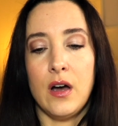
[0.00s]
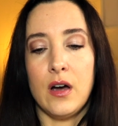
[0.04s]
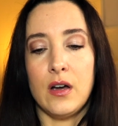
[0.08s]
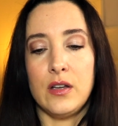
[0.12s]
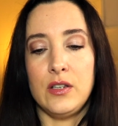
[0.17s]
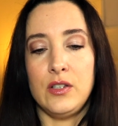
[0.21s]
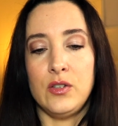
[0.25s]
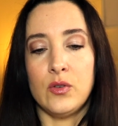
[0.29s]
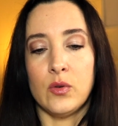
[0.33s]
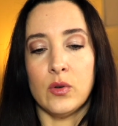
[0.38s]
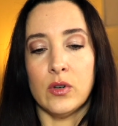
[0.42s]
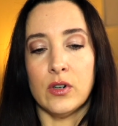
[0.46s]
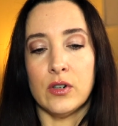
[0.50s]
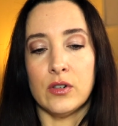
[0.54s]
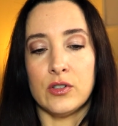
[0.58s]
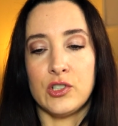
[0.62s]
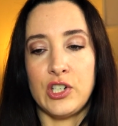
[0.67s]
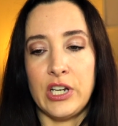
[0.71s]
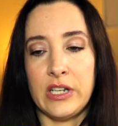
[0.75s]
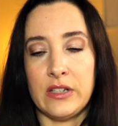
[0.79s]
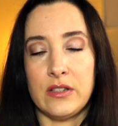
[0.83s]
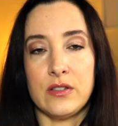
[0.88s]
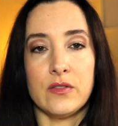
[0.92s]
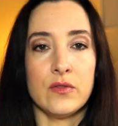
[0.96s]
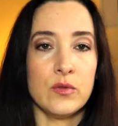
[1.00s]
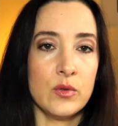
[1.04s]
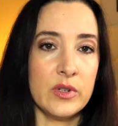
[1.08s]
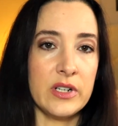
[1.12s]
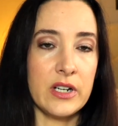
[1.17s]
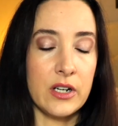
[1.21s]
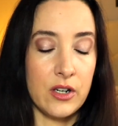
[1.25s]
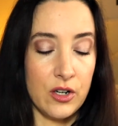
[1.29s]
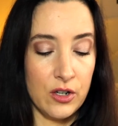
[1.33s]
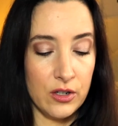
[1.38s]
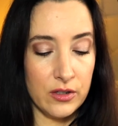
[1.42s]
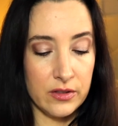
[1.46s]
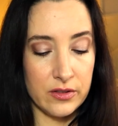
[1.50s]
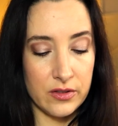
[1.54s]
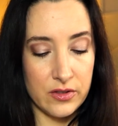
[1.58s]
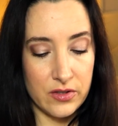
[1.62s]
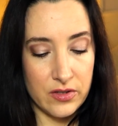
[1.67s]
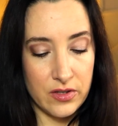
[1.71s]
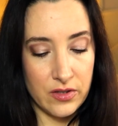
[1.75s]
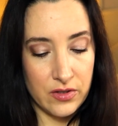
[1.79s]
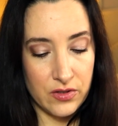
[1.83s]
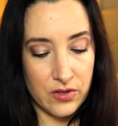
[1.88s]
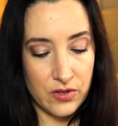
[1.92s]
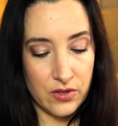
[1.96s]
your chance of
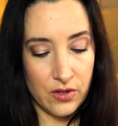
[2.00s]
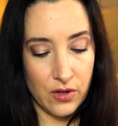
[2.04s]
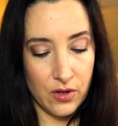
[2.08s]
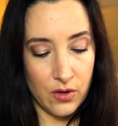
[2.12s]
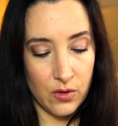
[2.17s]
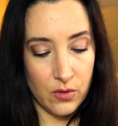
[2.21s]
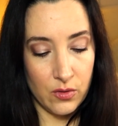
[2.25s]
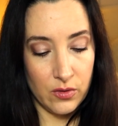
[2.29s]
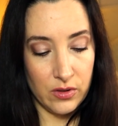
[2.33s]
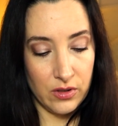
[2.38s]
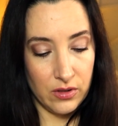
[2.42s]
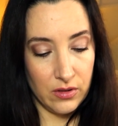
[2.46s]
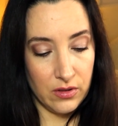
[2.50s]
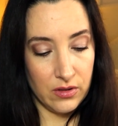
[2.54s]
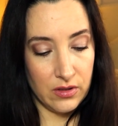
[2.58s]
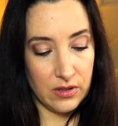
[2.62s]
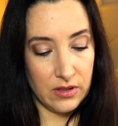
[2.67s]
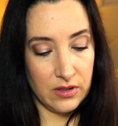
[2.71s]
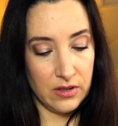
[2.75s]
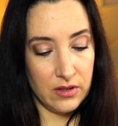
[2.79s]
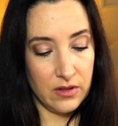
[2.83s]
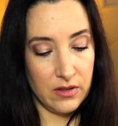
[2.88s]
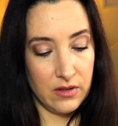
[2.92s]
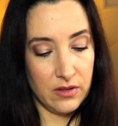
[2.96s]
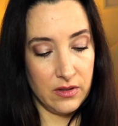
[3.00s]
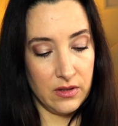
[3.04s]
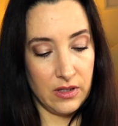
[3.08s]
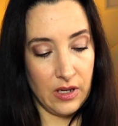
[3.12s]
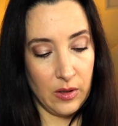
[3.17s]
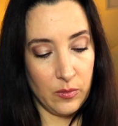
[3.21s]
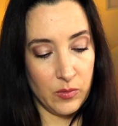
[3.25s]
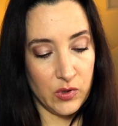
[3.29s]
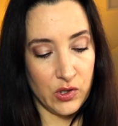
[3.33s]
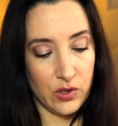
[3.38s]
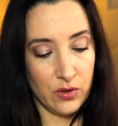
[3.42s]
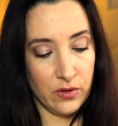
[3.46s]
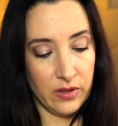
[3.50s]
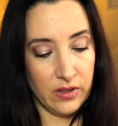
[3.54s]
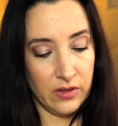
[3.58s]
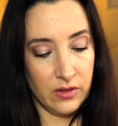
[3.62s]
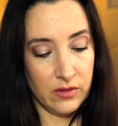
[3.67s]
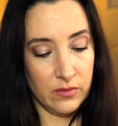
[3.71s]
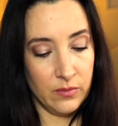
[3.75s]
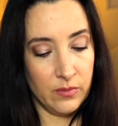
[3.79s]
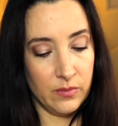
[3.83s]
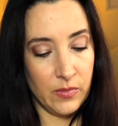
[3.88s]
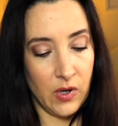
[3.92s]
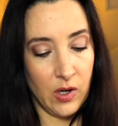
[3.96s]
reoccurrence. So I'm sure
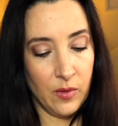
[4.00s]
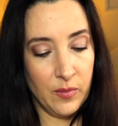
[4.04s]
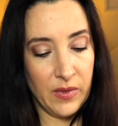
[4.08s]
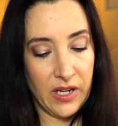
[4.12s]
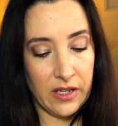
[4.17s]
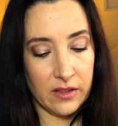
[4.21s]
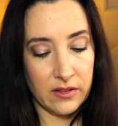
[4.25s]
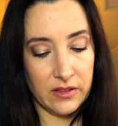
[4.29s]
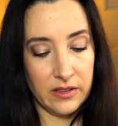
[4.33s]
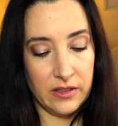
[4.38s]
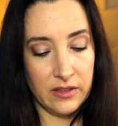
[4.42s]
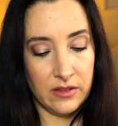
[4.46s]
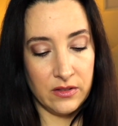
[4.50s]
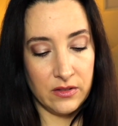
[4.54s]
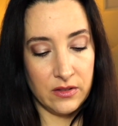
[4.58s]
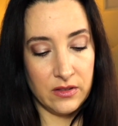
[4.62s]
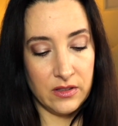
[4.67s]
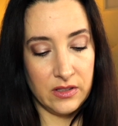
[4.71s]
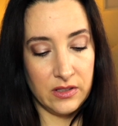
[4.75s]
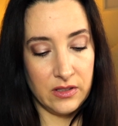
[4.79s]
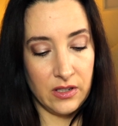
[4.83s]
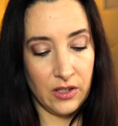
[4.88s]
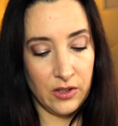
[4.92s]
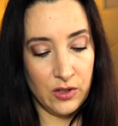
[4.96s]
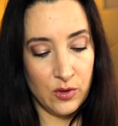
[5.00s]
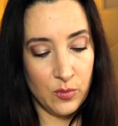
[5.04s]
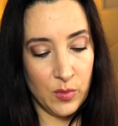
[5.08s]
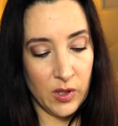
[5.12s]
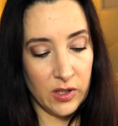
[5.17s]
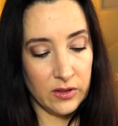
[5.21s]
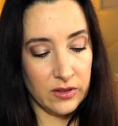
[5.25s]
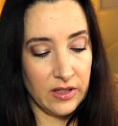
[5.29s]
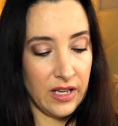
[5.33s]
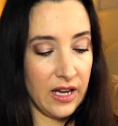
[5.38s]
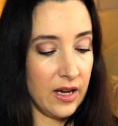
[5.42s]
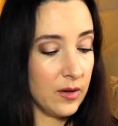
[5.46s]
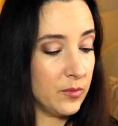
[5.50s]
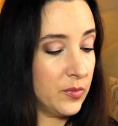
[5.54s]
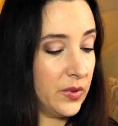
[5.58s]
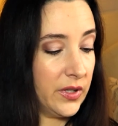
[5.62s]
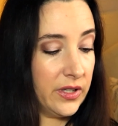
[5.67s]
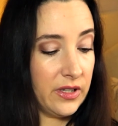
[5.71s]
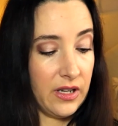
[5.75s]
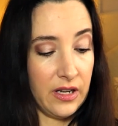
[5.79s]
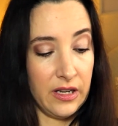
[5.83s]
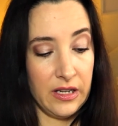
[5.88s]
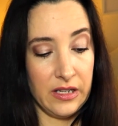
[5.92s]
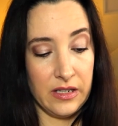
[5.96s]
they'll automatically tell you about that,
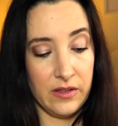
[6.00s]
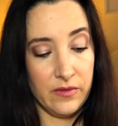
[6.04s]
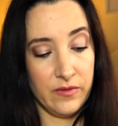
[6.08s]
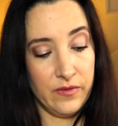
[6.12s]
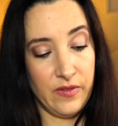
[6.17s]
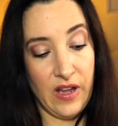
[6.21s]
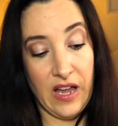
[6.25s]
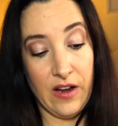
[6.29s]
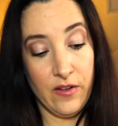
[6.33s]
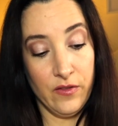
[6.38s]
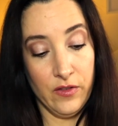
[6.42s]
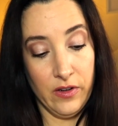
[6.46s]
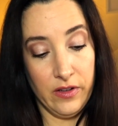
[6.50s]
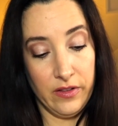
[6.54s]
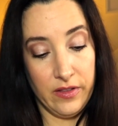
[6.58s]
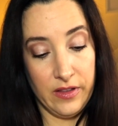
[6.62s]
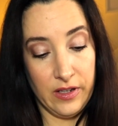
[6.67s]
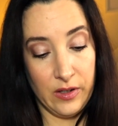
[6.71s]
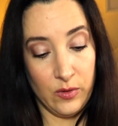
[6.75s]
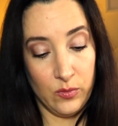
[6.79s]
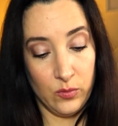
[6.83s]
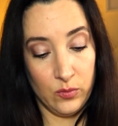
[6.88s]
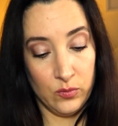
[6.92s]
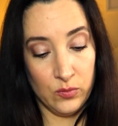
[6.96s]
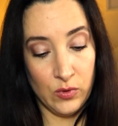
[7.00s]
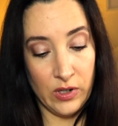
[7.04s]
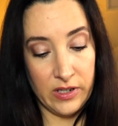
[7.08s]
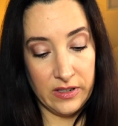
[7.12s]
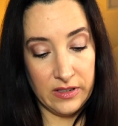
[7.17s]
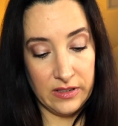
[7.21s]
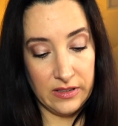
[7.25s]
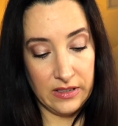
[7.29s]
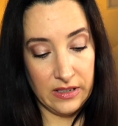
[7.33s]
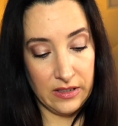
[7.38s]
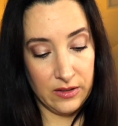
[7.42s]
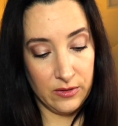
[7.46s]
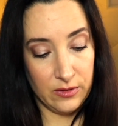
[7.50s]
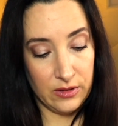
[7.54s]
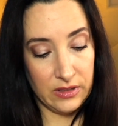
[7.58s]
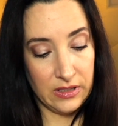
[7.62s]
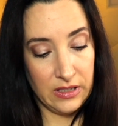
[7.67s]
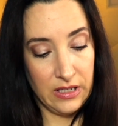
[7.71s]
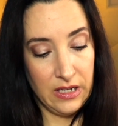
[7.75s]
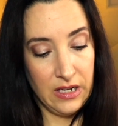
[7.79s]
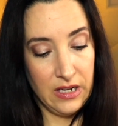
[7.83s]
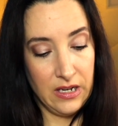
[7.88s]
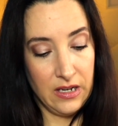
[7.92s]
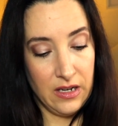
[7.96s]
but I have everything written down.
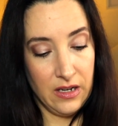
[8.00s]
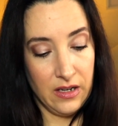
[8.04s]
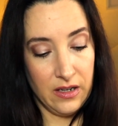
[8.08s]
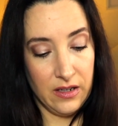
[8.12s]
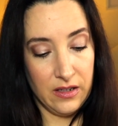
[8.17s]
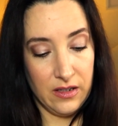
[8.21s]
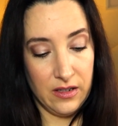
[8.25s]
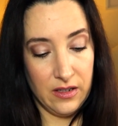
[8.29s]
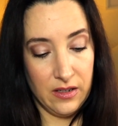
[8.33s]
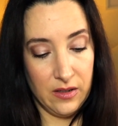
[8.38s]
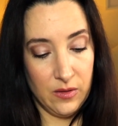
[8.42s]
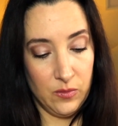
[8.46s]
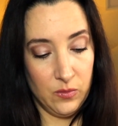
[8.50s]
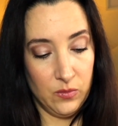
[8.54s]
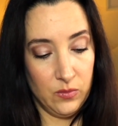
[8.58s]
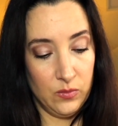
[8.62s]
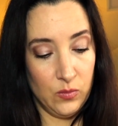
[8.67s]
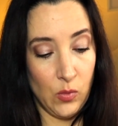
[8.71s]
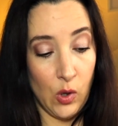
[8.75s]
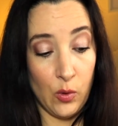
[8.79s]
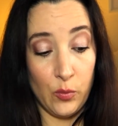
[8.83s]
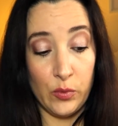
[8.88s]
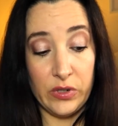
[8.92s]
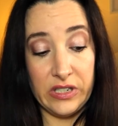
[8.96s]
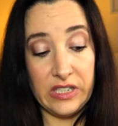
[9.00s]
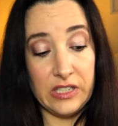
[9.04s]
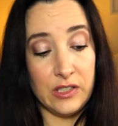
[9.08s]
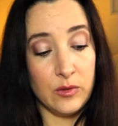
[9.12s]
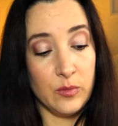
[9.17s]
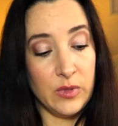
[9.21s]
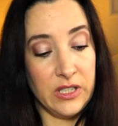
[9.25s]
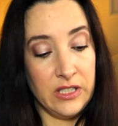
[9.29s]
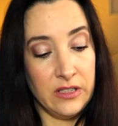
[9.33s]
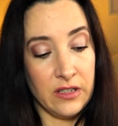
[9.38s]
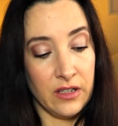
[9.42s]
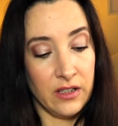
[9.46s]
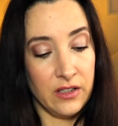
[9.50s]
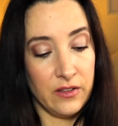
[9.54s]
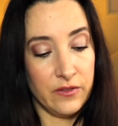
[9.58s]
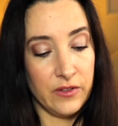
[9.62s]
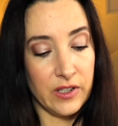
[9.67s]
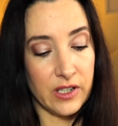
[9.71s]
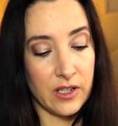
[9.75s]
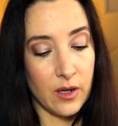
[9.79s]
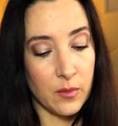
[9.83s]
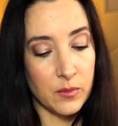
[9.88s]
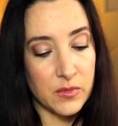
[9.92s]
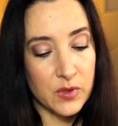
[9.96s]
What would need to be done if
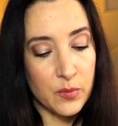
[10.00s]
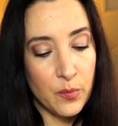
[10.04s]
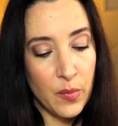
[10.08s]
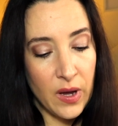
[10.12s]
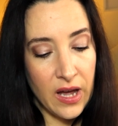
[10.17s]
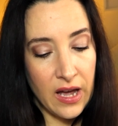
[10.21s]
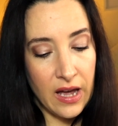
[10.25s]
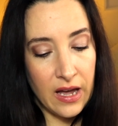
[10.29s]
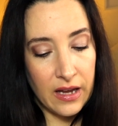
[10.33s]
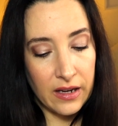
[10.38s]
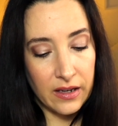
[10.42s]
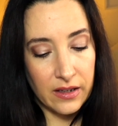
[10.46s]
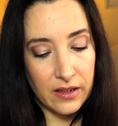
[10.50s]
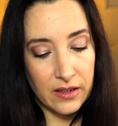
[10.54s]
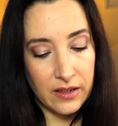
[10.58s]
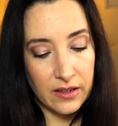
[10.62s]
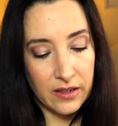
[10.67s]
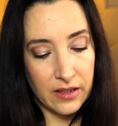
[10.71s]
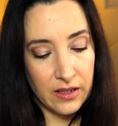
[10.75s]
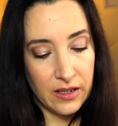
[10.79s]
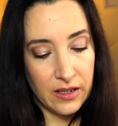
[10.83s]
it comes back,